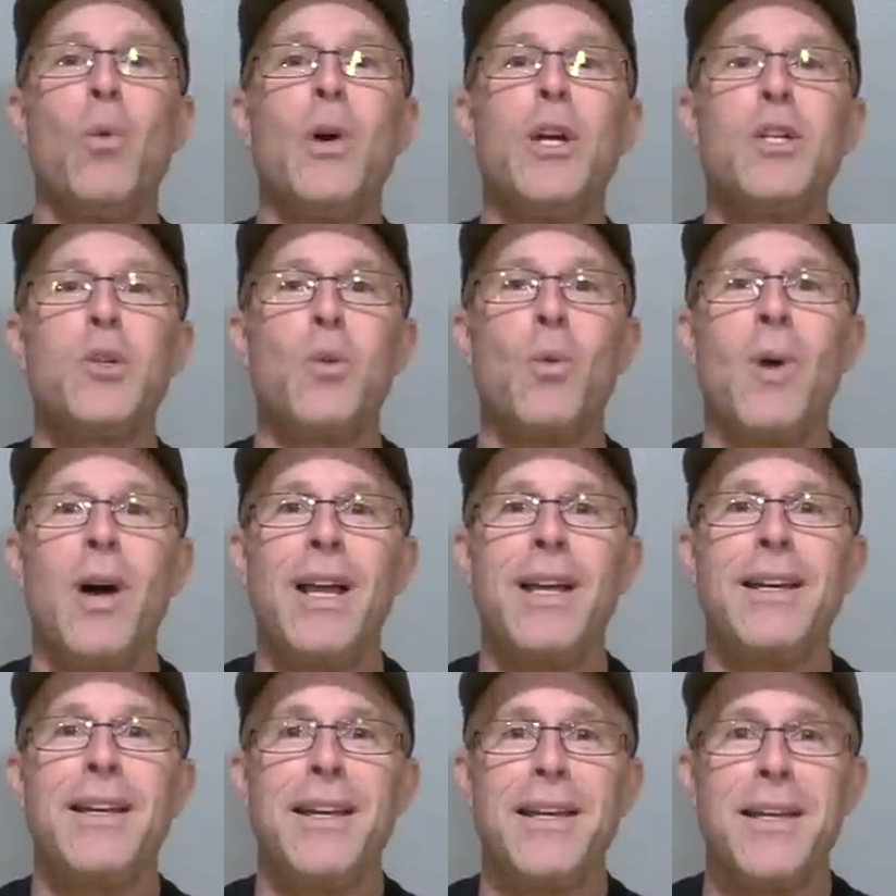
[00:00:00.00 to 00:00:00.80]
which
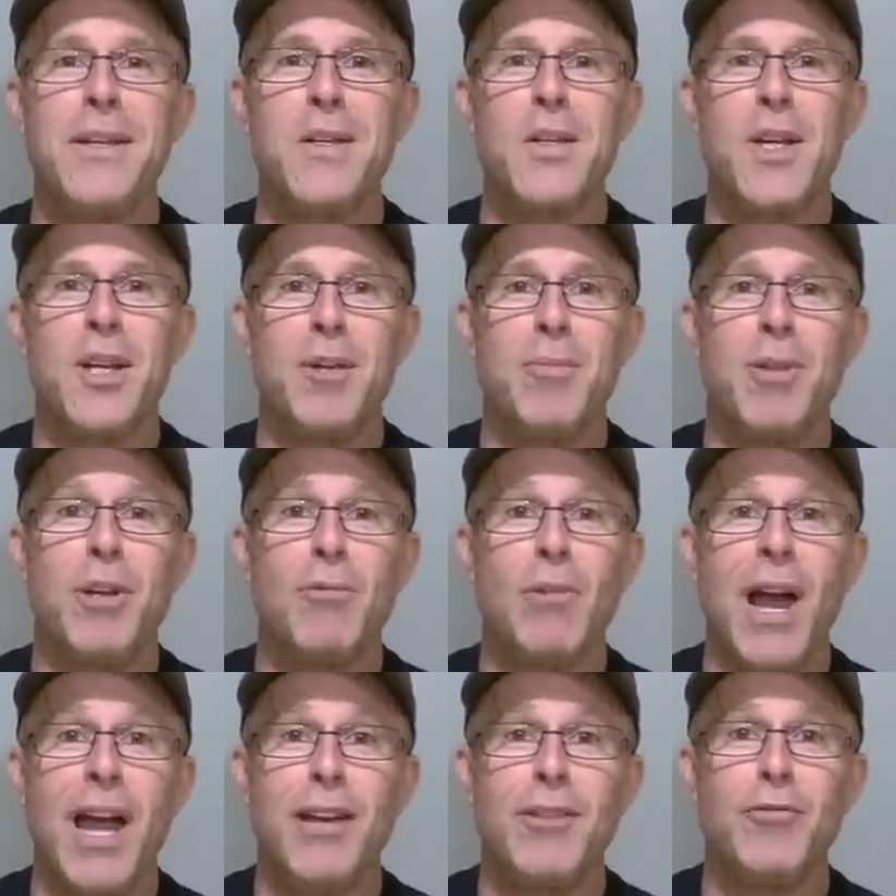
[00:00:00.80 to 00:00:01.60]
one is gonna be
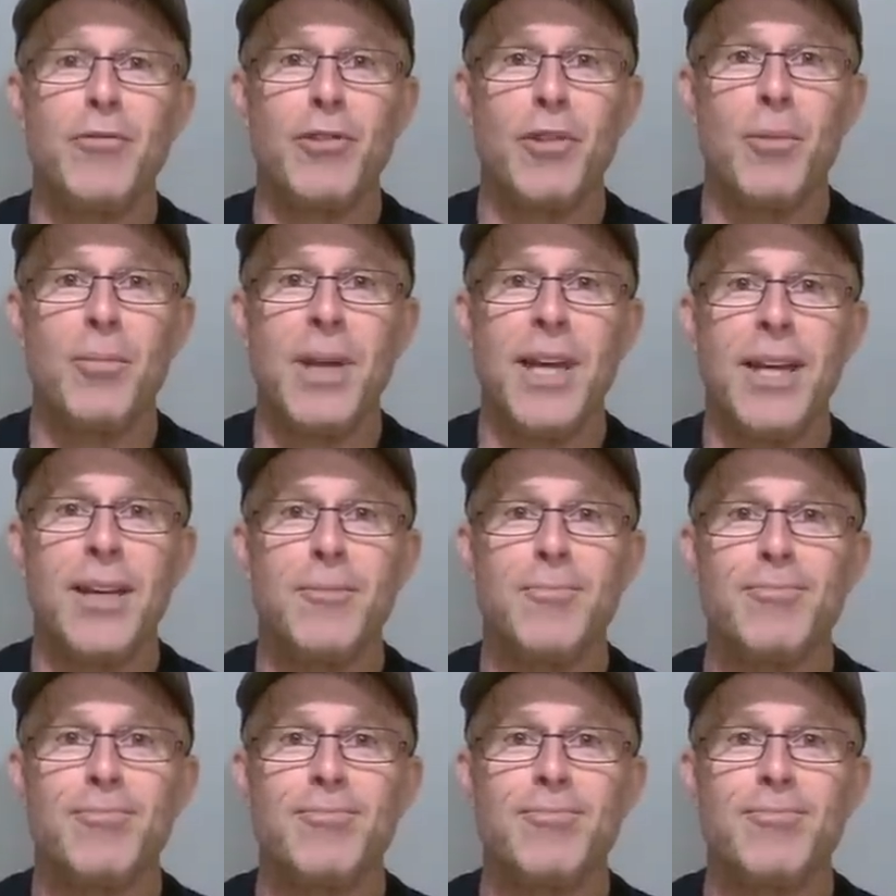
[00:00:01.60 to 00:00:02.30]
right for me.